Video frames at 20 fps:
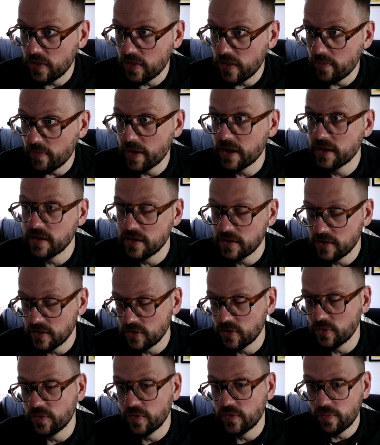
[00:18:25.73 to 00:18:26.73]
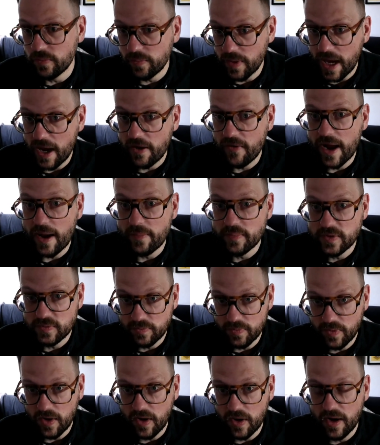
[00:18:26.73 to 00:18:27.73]
ability to sort of compare apps
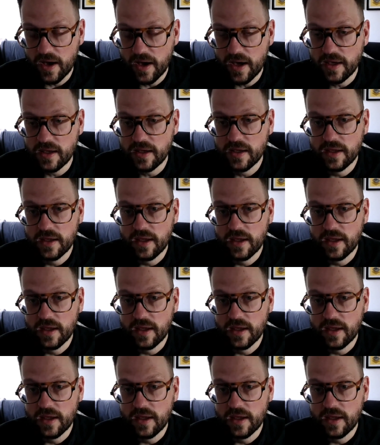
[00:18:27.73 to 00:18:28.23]
by